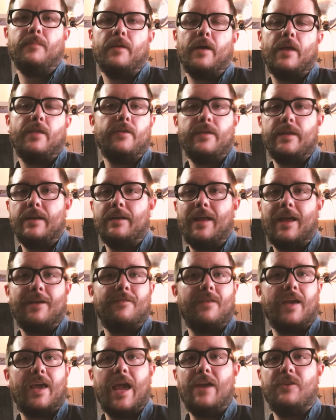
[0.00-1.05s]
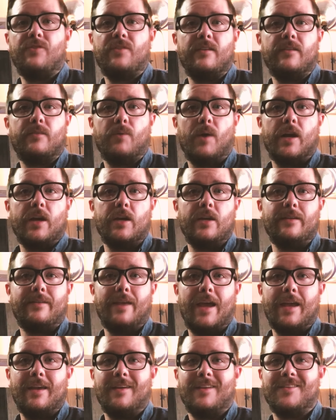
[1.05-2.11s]
Other than like vacations, where I couldn't
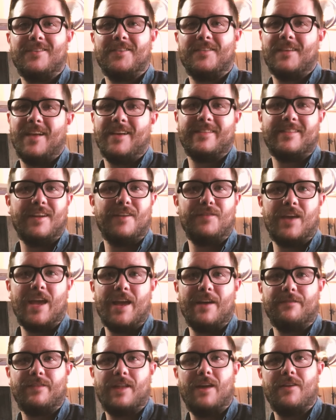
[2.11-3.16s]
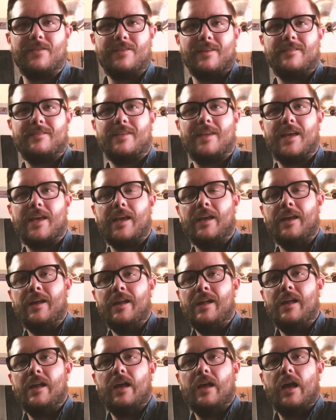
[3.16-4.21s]
take it because there's a lot of stuff you can't fly with this thing.
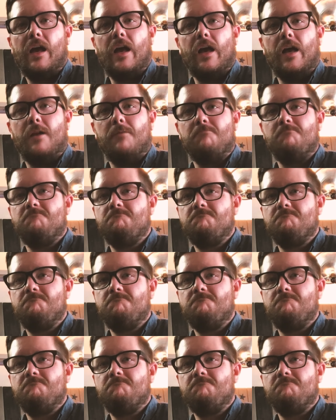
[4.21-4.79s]
Um,